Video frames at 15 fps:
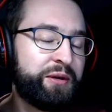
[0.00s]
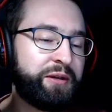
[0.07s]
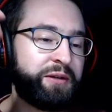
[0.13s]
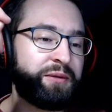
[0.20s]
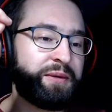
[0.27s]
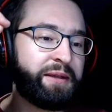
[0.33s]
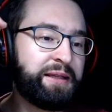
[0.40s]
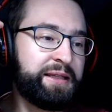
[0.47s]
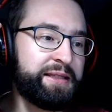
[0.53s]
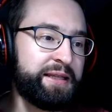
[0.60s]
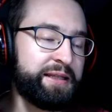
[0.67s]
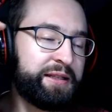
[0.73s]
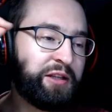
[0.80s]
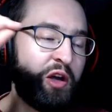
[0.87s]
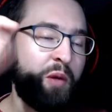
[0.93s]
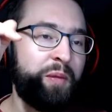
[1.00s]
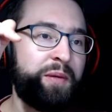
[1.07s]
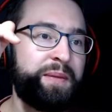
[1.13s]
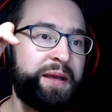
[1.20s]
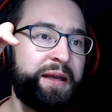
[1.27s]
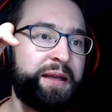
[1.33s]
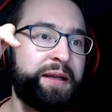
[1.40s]
It releases
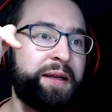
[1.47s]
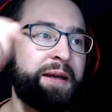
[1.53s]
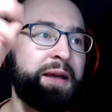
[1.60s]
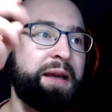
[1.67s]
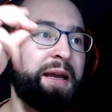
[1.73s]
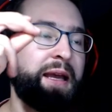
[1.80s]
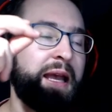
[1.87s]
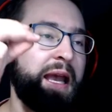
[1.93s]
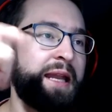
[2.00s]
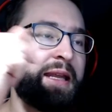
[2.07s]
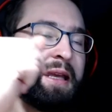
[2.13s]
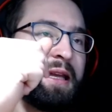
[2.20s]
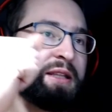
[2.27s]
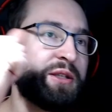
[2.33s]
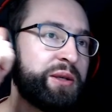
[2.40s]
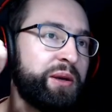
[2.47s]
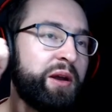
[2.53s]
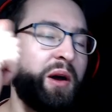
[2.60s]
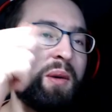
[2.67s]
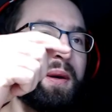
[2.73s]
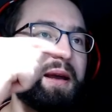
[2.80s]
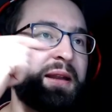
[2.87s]
dopamine, and it gets you
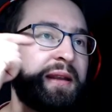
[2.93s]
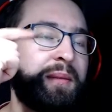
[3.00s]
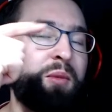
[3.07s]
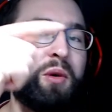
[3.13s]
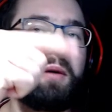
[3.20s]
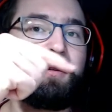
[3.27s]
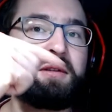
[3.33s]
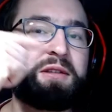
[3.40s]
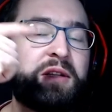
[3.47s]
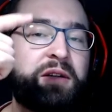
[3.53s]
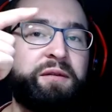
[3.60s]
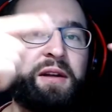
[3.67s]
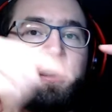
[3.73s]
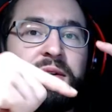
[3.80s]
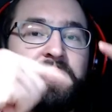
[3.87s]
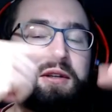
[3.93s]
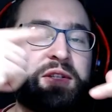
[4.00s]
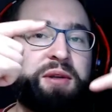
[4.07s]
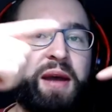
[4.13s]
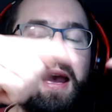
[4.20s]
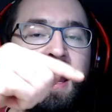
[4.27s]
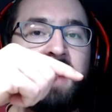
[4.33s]
going. And the more of those little victories
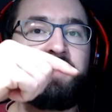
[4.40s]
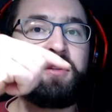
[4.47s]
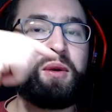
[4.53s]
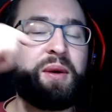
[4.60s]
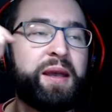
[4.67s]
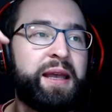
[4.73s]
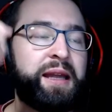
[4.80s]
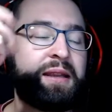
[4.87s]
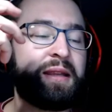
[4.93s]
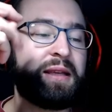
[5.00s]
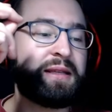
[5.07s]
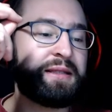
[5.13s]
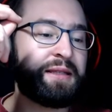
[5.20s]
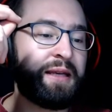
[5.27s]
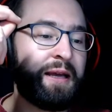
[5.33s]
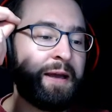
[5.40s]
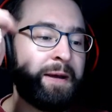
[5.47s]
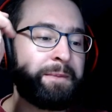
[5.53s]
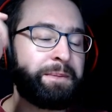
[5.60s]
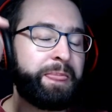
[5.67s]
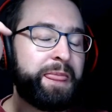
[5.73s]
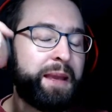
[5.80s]
you have, you can get this
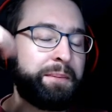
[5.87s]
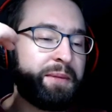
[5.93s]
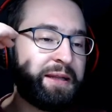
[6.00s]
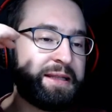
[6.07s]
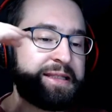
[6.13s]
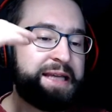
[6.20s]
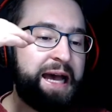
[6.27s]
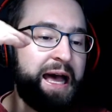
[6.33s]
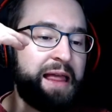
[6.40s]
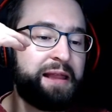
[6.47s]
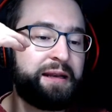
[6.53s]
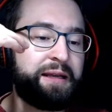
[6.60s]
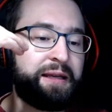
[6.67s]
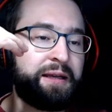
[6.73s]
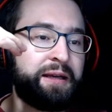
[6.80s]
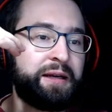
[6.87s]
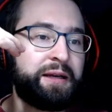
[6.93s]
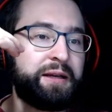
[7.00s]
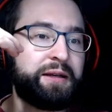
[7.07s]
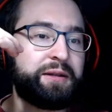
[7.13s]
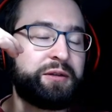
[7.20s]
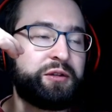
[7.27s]
mentality
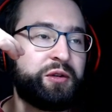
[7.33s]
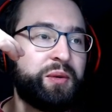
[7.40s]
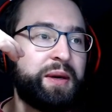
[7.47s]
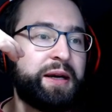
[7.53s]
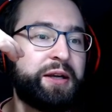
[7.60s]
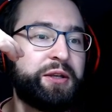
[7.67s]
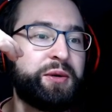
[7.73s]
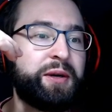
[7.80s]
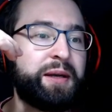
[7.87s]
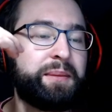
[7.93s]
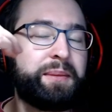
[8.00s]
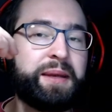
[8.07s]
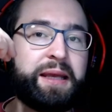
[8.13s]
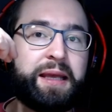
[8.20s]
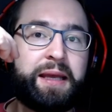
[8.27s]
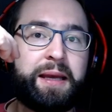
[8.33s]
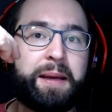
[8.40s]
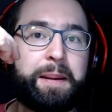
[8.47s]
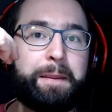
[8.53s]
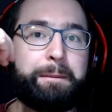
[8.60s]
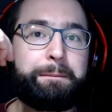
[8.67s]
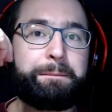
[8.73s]
to where you can be
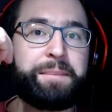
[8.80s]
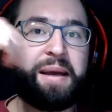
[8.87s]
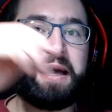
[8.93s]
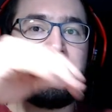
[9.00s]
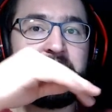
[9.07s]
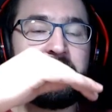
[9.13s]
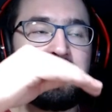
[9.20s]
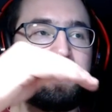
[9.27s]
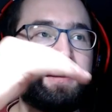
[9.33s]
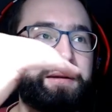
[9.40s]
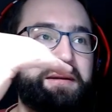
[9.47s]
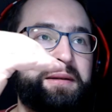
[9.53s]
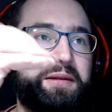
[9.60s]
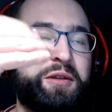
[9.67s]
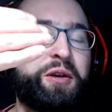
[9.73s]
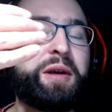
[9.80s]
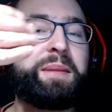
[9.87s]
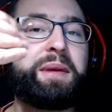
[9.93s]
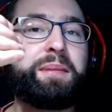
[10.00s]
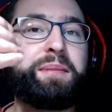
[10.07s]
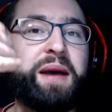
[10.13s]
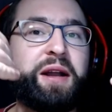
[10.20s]
better. You can
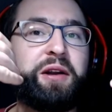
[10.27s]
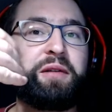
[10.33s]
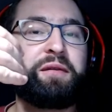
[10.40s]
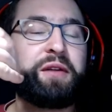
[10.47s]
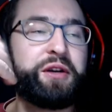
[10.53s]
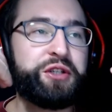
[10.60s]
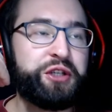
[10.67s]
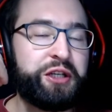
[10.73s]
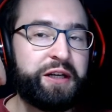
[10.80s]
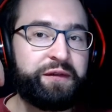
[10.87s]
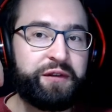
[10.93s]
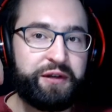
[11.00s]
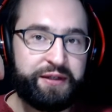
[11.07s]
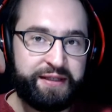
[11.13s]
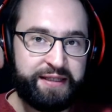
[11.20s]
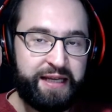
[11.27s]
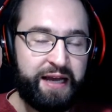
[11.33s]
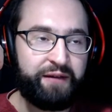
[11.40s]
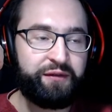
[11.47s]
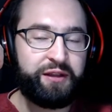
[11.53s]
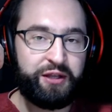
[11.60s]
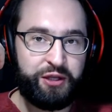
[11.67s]
be better version of
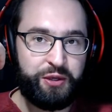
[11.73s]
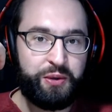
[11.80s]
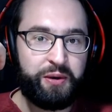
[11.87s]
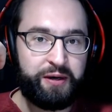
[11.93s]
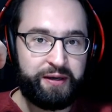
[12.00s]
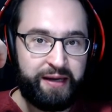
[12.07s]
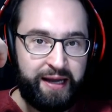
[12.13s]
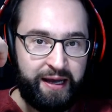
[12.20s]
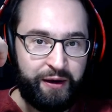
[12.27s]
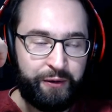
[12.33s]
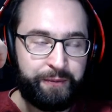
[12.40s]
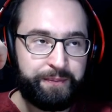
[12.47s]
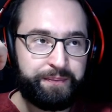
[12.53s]
yourself than you are now.